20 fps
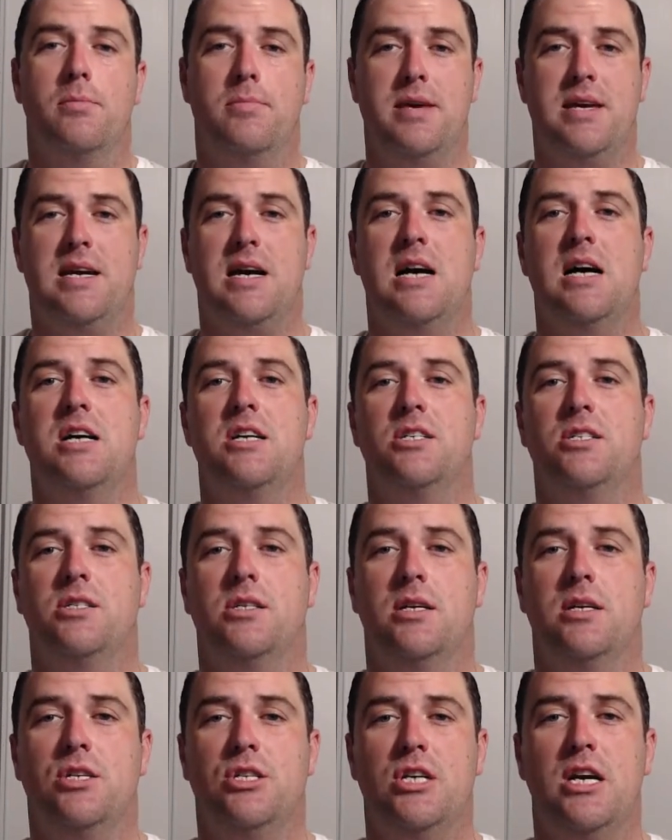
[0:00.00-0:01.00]

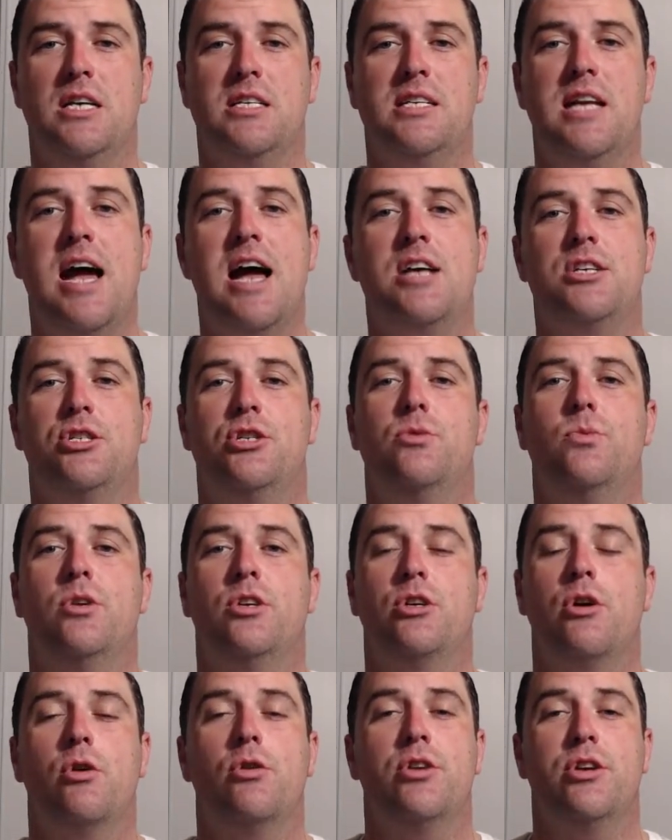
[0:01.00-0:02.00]
Because just as you
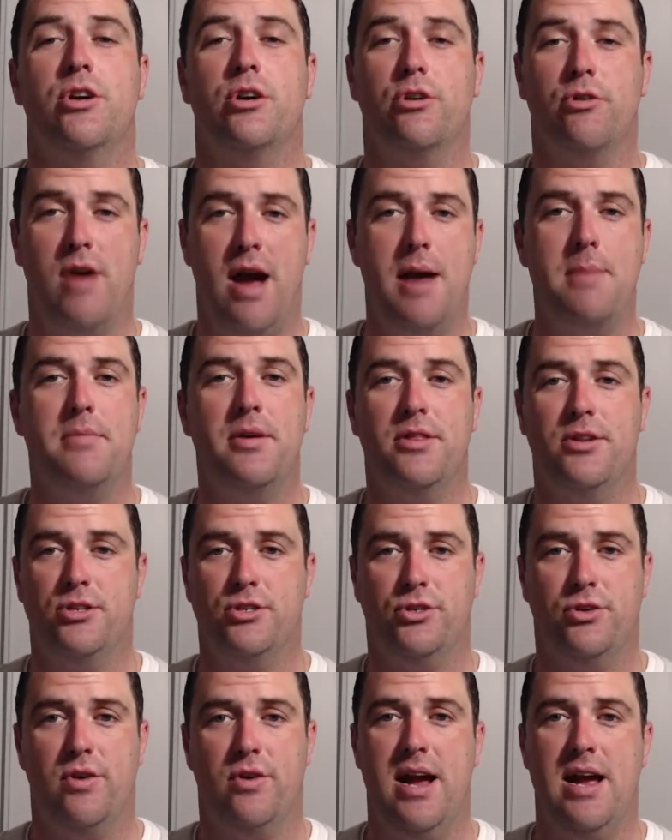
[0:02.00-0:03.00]
would go to your
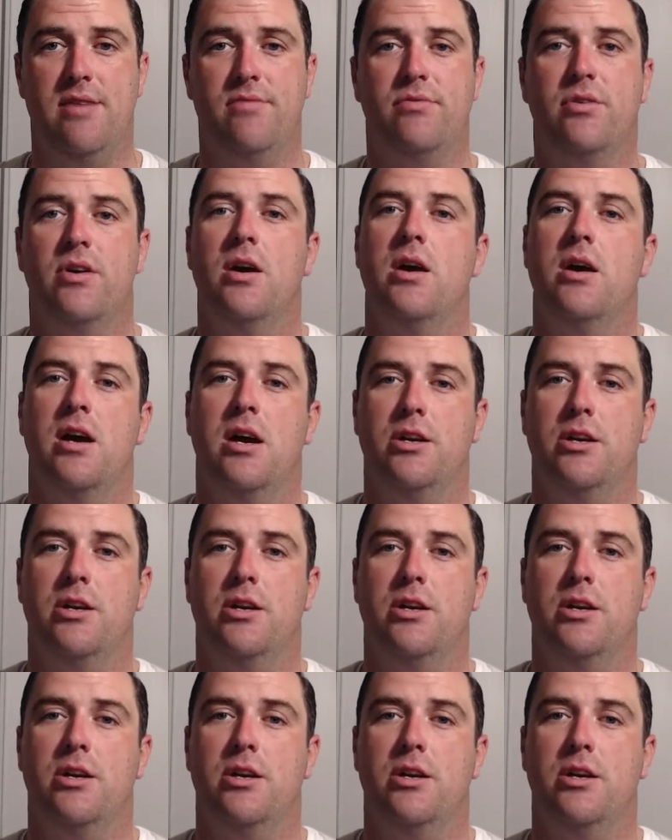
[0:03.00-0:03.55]
grandmother's grave,